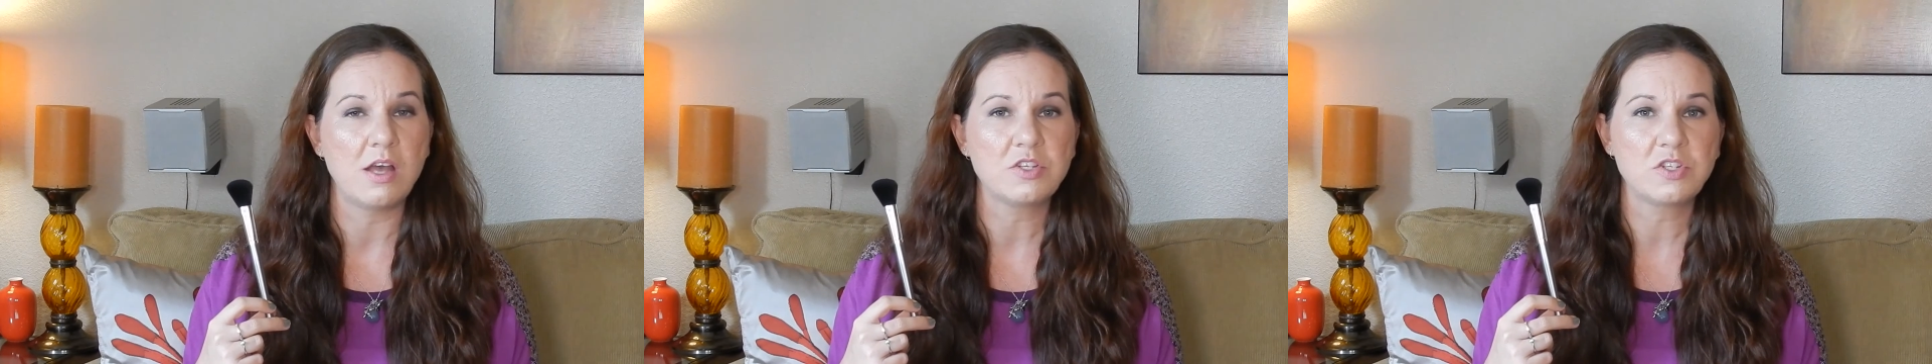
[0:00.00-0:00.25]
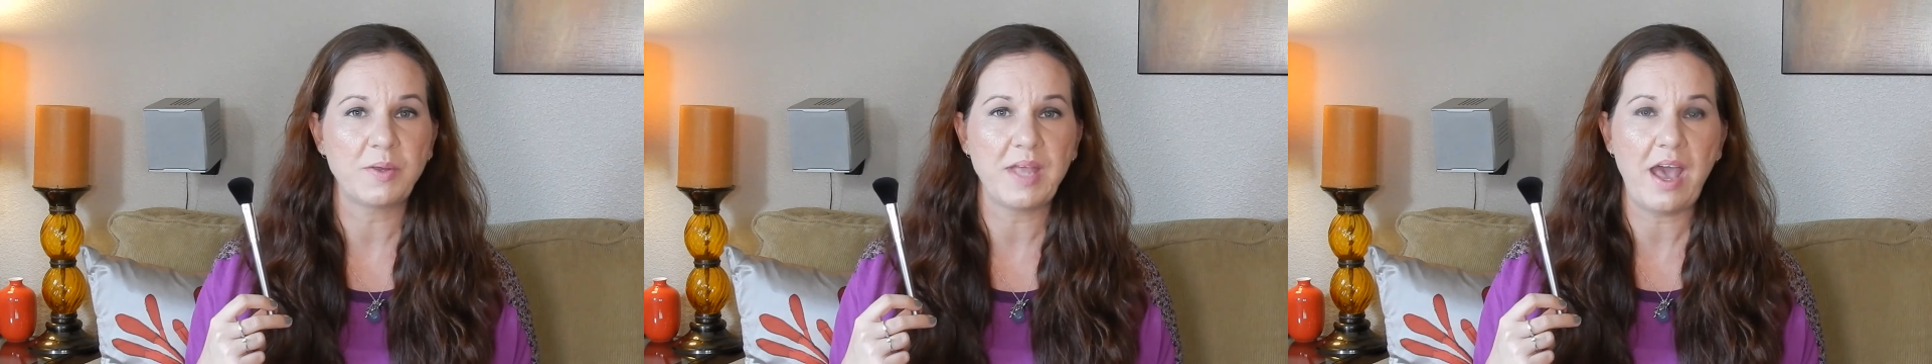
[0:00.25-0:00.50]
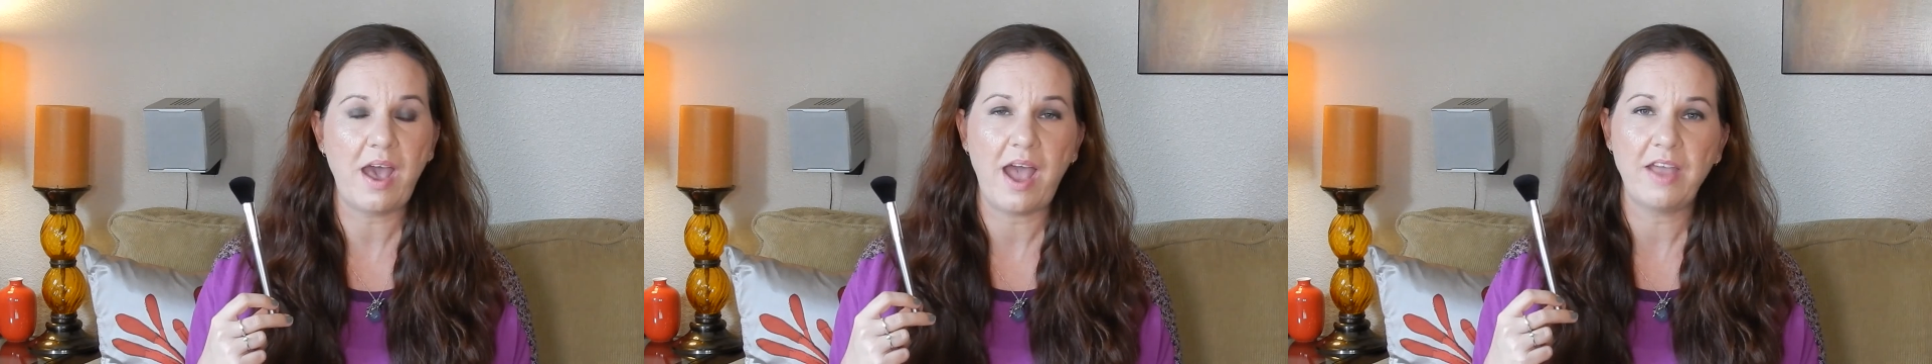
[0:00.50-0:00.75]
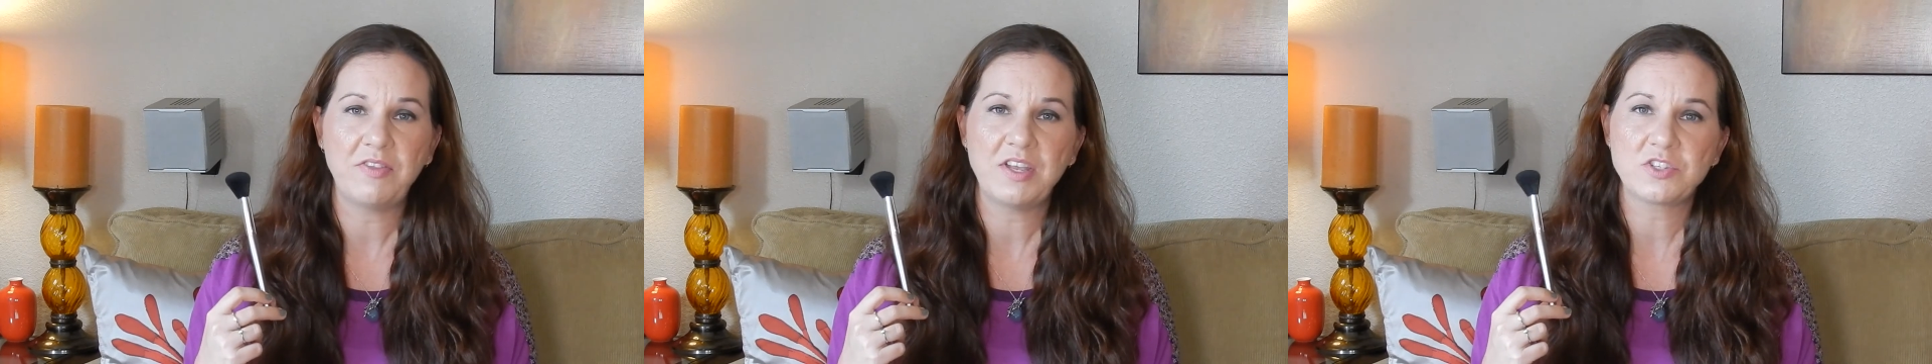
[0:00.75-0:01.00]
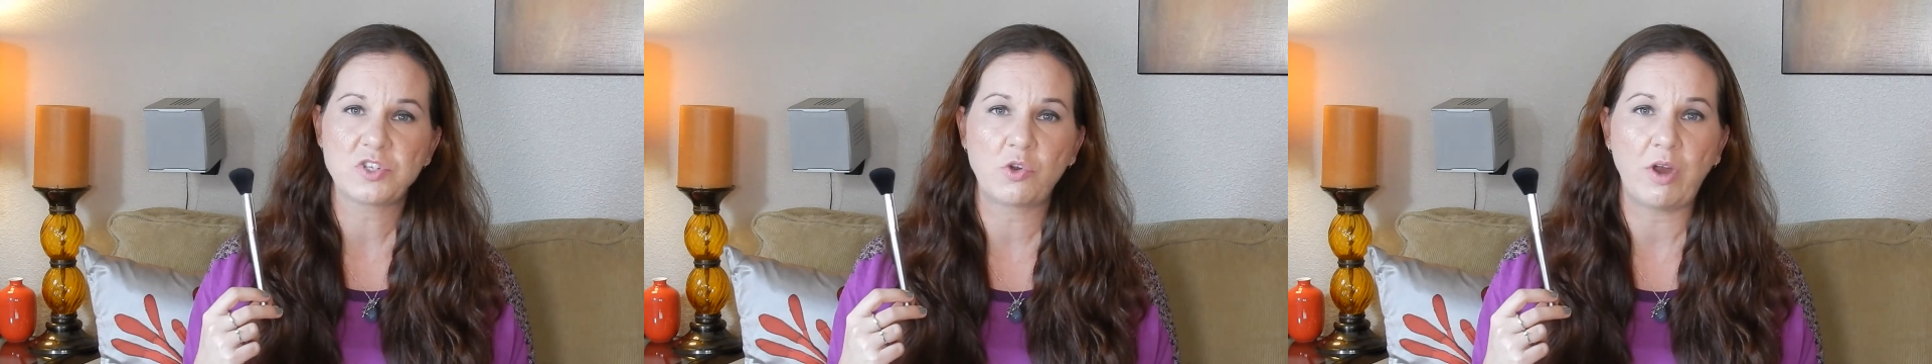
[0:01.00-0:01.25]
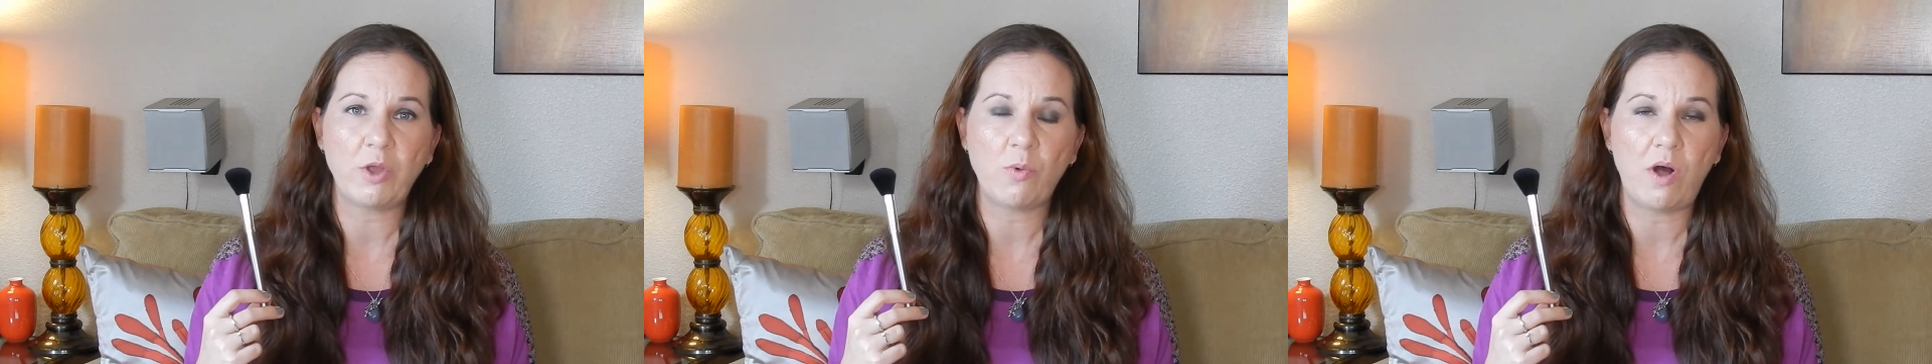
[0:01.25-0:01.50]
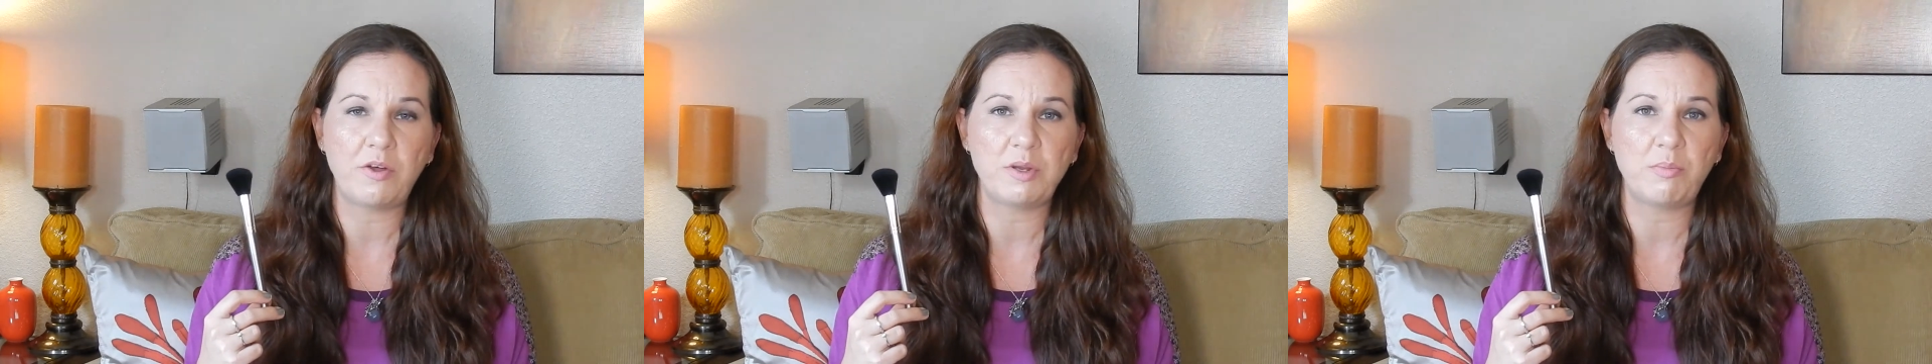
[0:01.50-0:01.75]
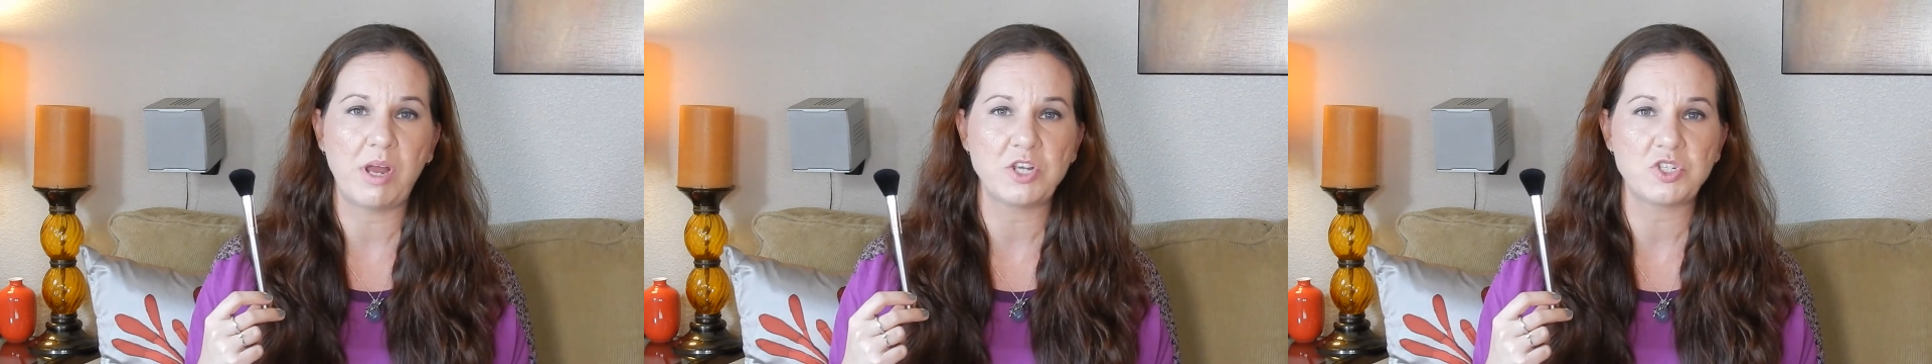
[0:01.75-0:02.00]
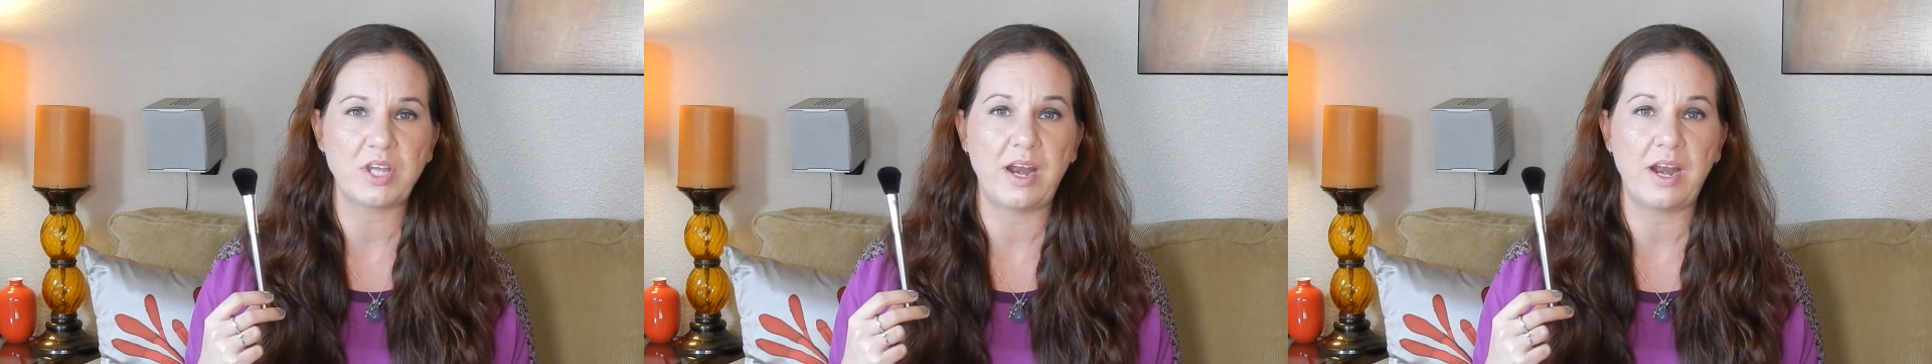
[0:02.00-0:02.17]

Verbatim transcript: So yeah, I think it's a great quality brush,